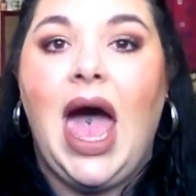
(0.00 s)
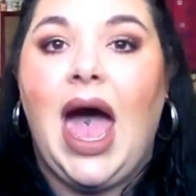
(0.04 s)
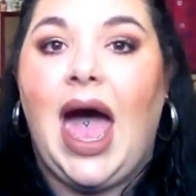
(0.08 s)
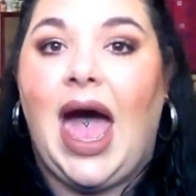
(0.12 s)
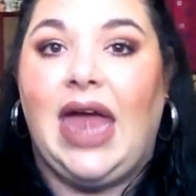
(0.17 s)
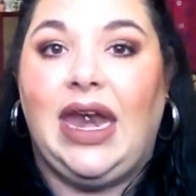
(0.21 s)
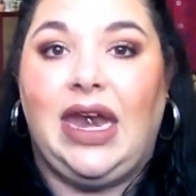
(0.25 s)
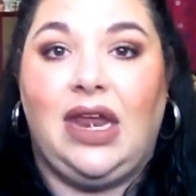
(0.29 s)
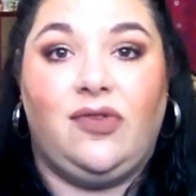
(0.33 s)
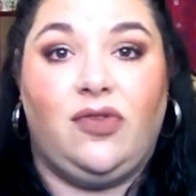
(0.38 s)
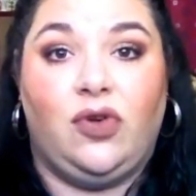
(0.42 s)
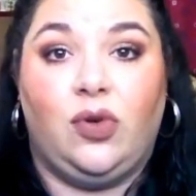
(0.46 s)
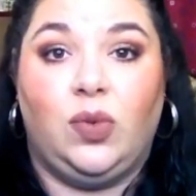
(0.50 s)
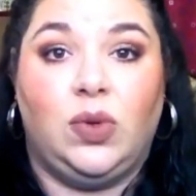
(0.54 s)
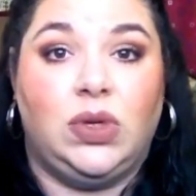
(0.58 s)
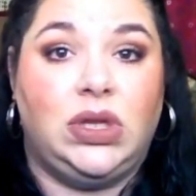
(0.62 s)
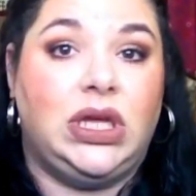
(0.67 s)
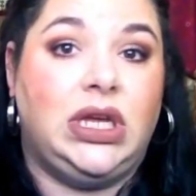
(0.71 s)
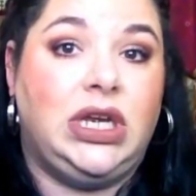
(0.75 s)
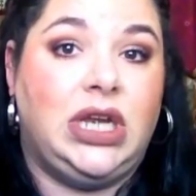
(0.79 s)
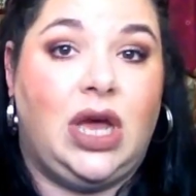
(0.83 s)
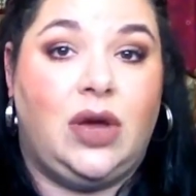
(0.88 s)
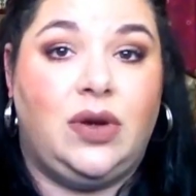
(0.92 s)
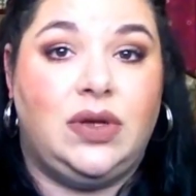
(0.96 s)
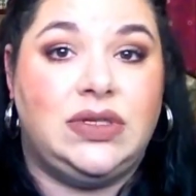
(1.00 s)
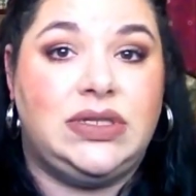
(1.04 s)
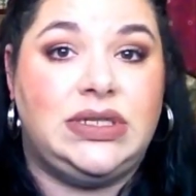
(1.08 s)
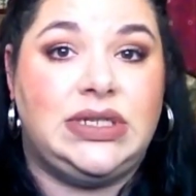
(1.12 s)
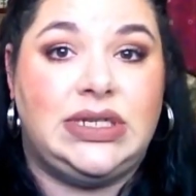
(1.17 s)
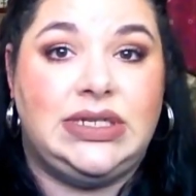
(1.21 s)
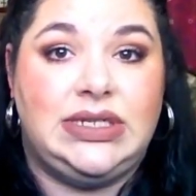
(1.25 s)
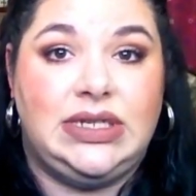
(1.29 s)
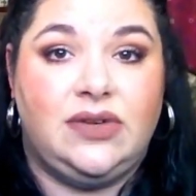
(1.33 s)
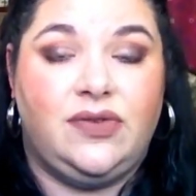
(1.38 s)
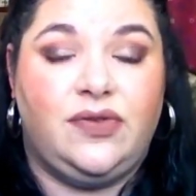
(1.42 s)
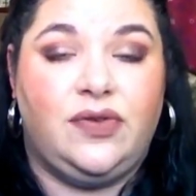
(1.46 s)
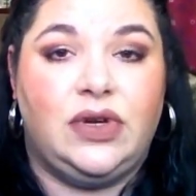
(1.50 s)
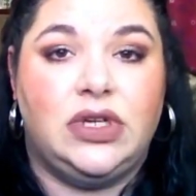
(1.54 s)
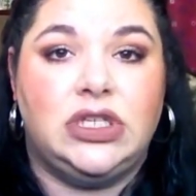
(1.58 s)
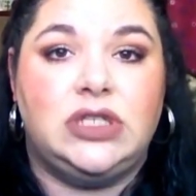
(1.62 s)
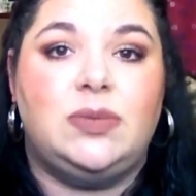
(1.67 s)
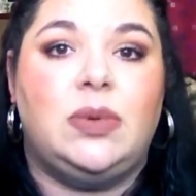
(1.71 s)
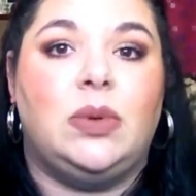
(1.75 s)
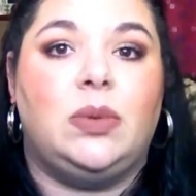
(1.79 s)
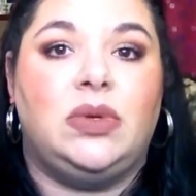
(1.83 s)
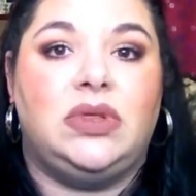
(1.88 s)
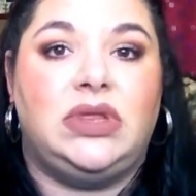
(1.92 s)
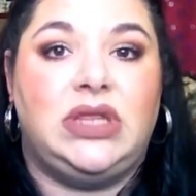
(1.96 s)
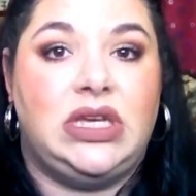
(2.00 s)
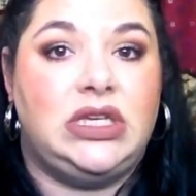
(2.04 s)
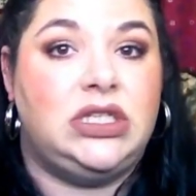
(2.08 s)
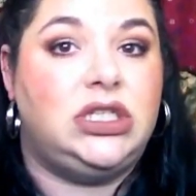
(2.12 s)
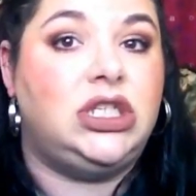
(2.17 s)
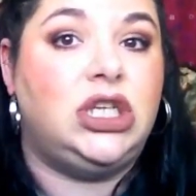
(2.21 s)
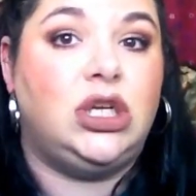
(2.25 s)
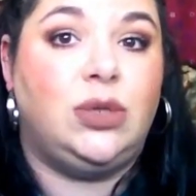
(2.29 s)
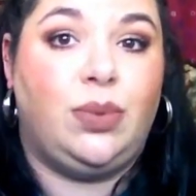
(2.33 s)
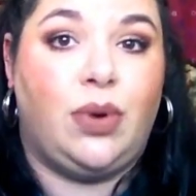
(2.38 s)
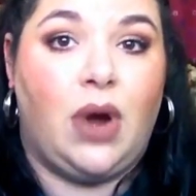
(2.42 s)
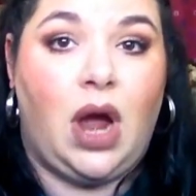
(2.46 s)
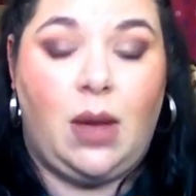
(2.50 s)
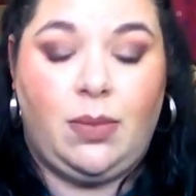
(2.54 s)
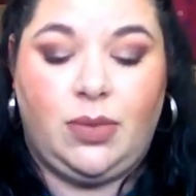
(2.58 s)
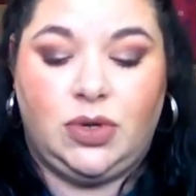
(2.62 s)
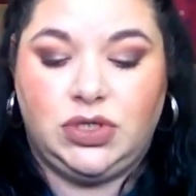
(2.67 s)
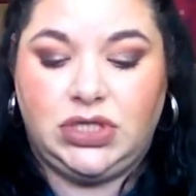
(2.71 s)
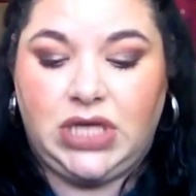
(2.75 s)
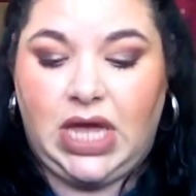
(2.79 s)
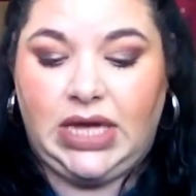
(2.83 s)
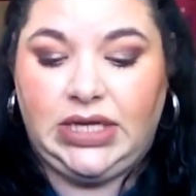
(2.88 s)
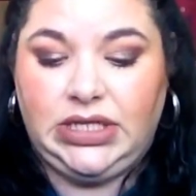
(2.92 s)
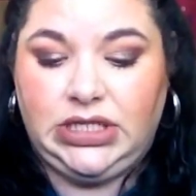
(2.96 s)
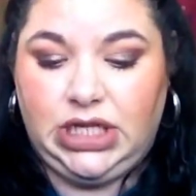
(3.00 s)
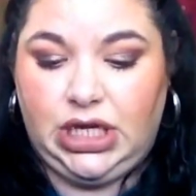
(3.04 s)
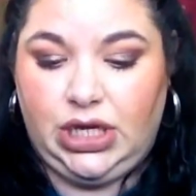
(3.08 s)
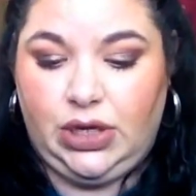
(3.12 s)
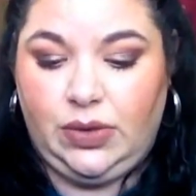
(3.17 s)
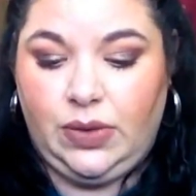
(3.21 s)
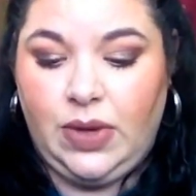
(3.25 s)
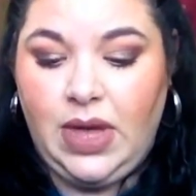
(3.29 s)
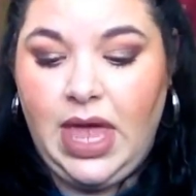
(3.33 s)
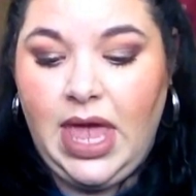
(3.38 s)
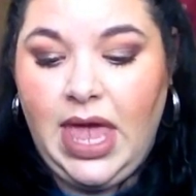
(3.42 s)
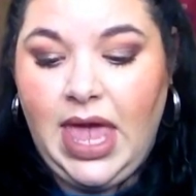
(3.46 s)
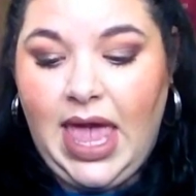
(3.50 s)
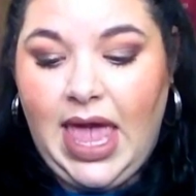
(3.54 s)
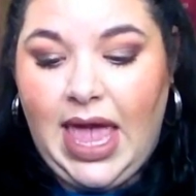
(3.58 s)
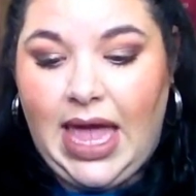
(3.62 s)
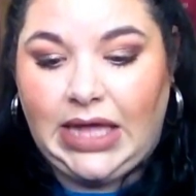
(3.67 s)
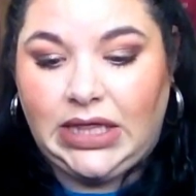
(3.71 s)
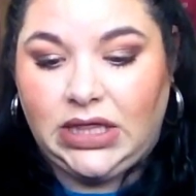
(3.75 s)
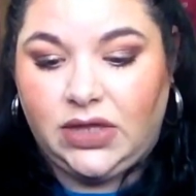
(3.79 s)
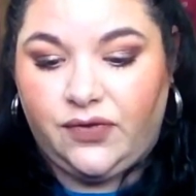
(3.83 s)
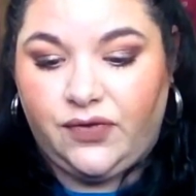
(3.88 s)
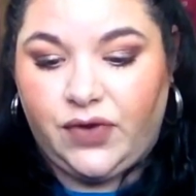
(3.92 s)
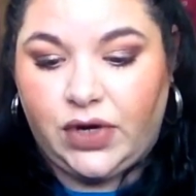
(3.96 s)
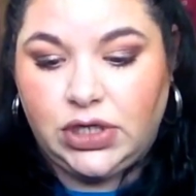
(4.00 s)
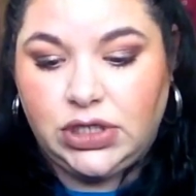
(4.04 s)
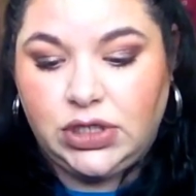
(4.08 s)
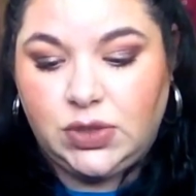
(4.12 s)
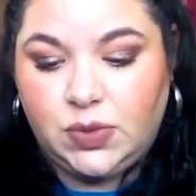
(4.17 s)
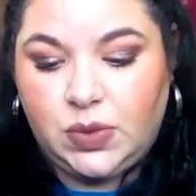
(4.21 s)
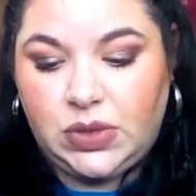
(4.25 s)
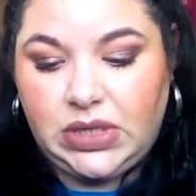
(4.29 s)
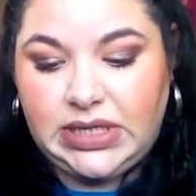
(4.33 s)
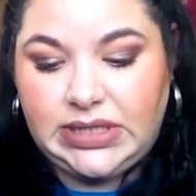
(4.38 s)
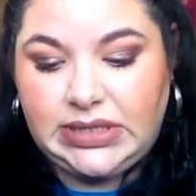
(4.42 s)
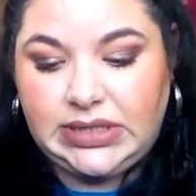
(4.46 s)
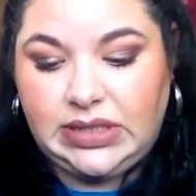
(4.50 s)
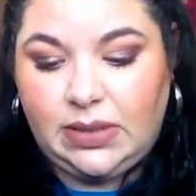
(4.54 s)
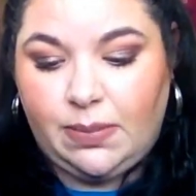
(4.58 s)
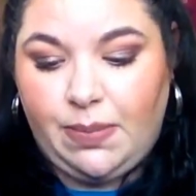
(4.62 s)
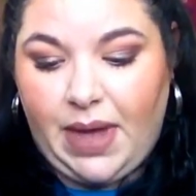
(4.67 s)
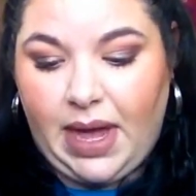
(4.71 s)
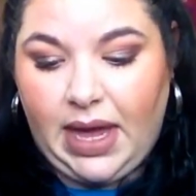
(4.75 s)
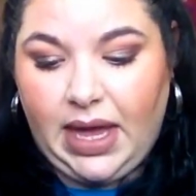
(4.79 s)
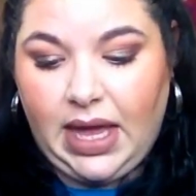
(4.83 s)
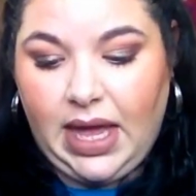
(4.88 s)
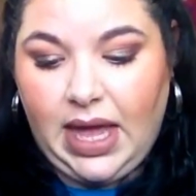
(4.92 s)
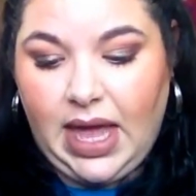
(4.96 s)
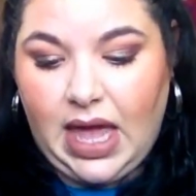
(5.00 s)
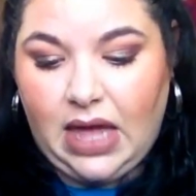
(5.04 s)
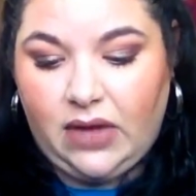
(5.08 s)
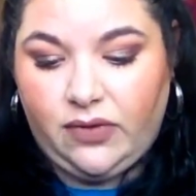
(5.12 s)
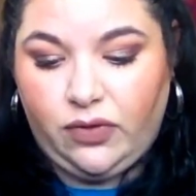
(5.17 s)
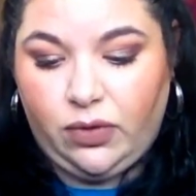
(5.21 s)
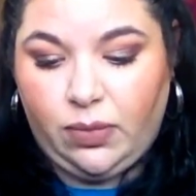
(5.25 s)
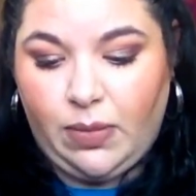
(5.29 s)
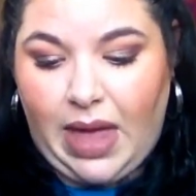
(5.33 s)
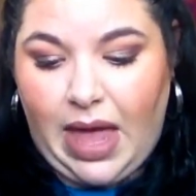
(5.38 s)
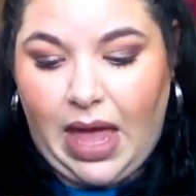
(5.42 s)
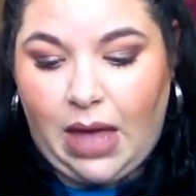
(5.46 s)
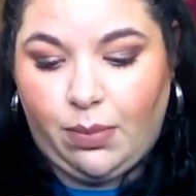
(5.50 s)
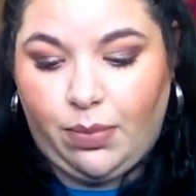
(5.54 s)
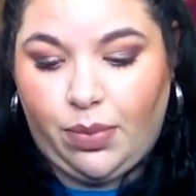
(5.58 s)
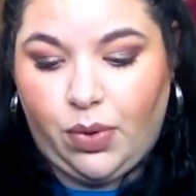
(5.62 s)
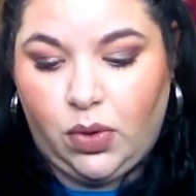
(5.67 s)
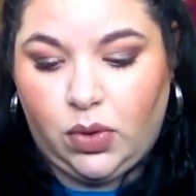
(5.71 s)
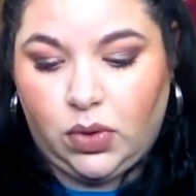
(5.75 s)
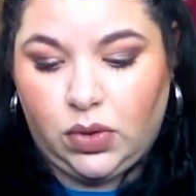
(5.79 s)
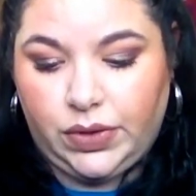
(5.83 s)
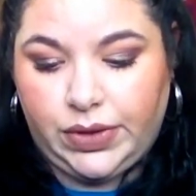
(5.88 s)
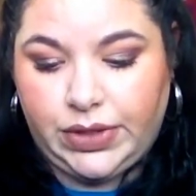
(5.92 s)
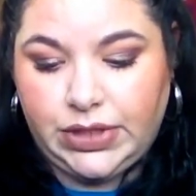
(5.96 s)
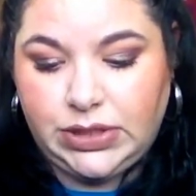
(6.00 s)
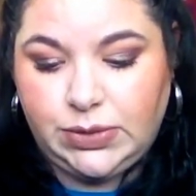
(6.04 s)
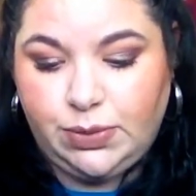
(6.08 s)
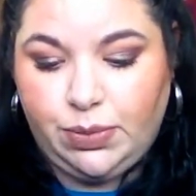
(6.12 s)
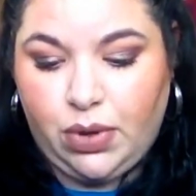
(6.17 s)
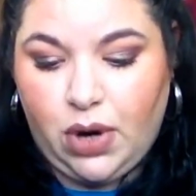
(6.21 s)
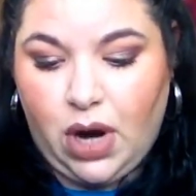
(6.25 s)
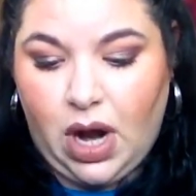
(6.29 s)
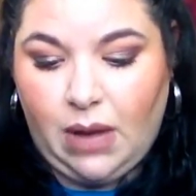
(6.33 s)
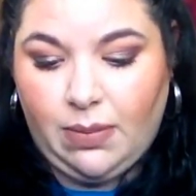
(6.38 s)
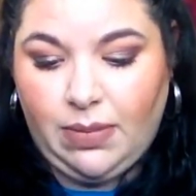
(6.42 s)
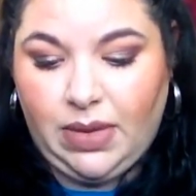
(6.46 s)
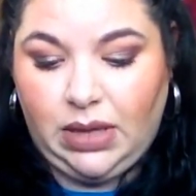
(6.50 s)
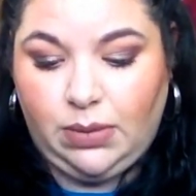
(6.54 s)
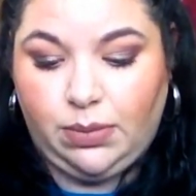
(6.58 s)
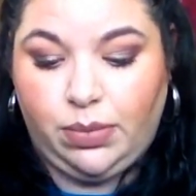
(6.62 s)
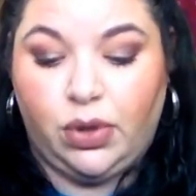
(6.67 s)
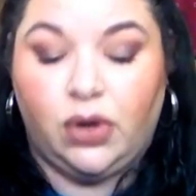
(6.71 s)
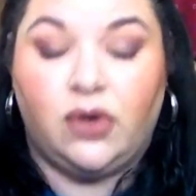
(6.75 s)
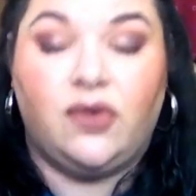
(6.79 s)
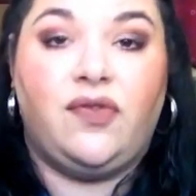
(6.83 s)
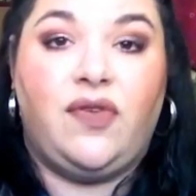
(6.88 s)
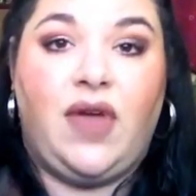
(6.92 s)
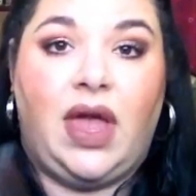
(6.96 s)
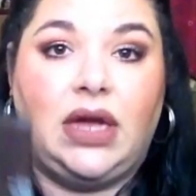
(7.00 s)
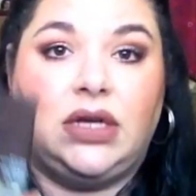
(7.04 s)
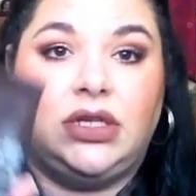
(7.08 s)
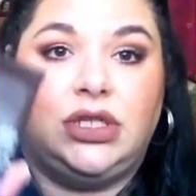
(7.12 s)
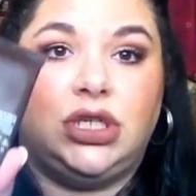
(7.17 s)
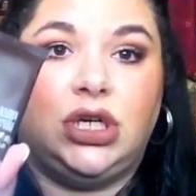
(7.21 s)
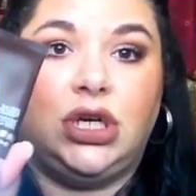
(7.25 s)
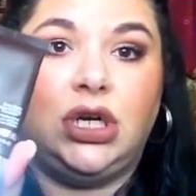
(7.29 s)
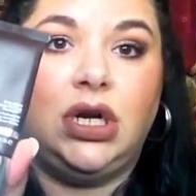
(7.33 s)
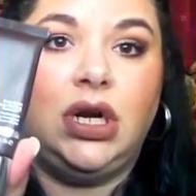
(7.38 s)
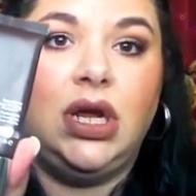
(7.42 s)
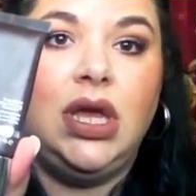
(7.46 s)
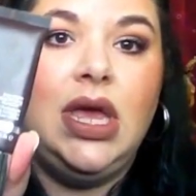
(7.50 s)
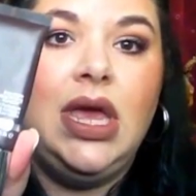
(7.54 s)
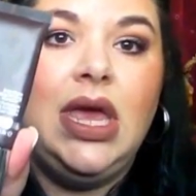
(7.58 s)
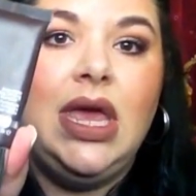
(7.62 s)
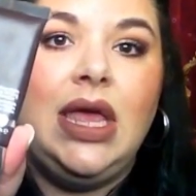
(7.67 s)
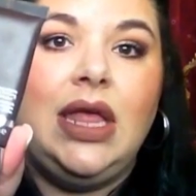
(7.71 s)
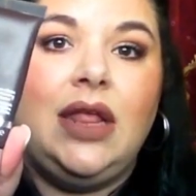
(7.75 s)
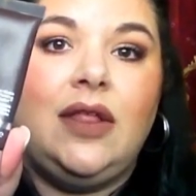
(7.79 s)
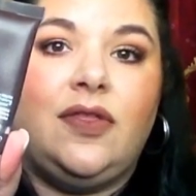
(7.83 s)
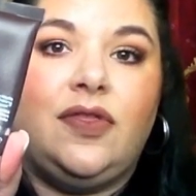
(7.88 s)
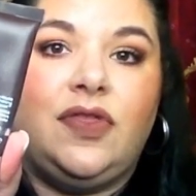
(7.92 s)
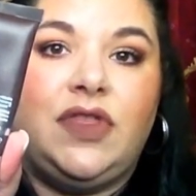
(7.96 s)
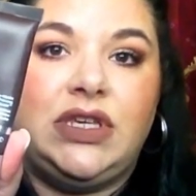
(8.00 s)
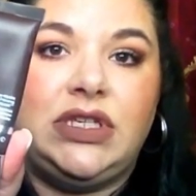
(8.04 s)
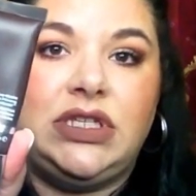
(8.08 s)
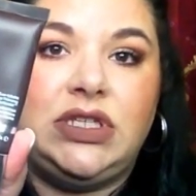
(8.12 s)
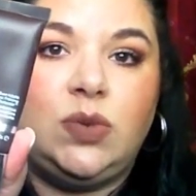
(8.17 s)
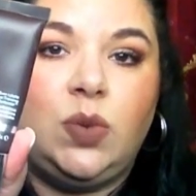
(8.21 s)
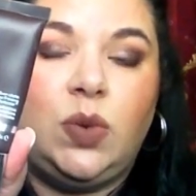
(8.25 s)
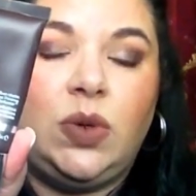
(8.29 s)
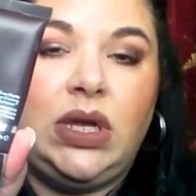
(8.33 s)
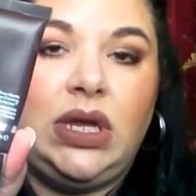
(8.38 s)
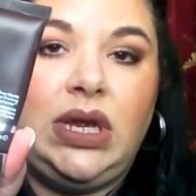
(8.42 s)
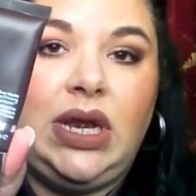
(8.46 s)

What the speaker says: I never really noticed a difference, but with these two primers I do. And the first one is the Becca Evermatte Poreless Priming Perfector. This one